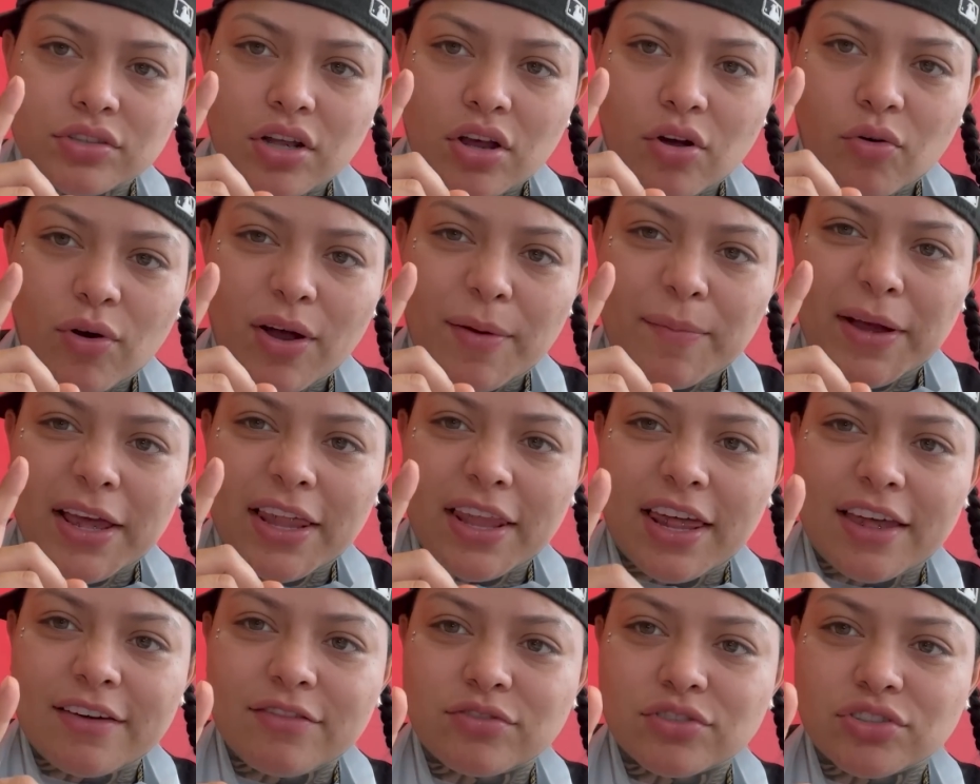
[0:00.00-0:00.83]
why my
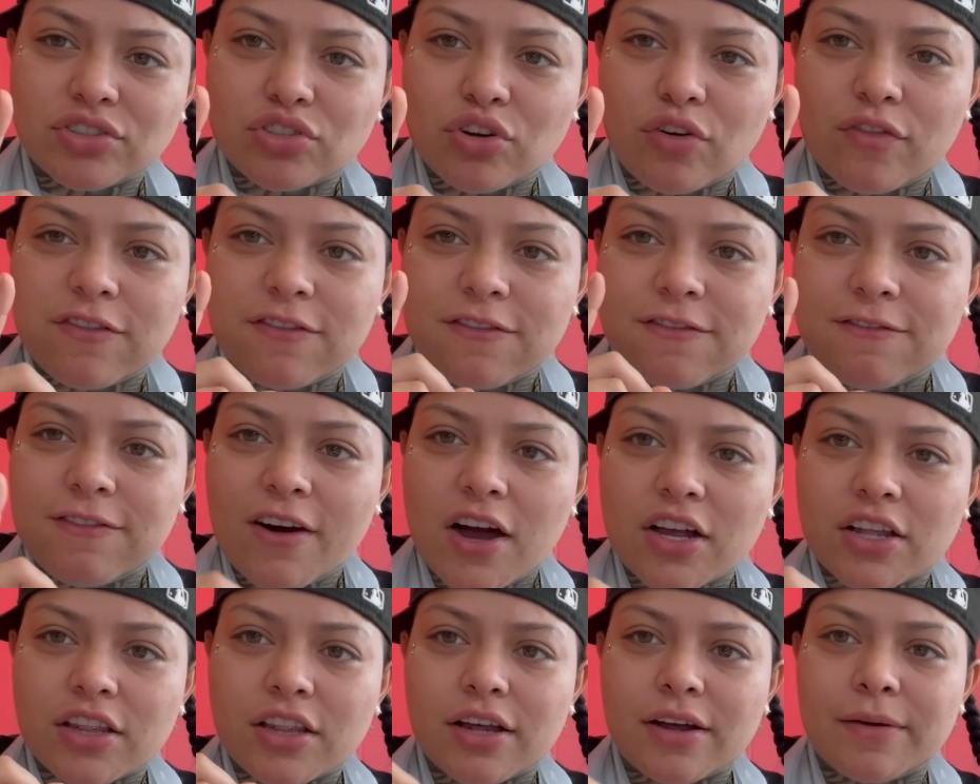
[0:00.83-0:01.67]
life was so
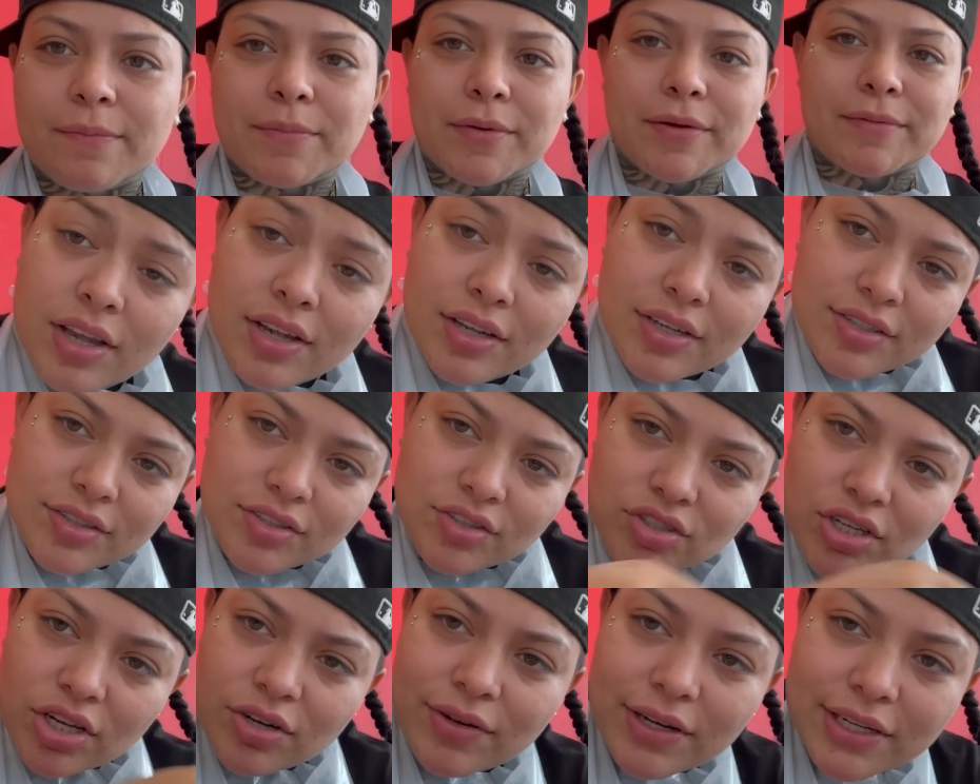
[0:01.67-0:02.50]
fucked up.
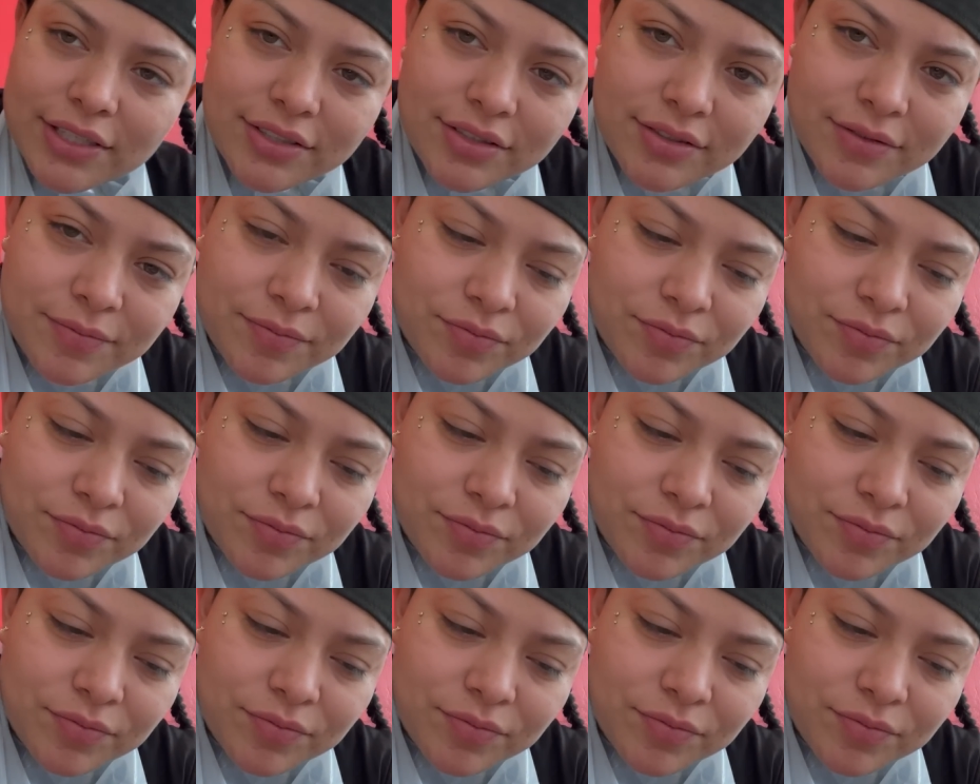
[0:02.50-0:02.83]
So anyways,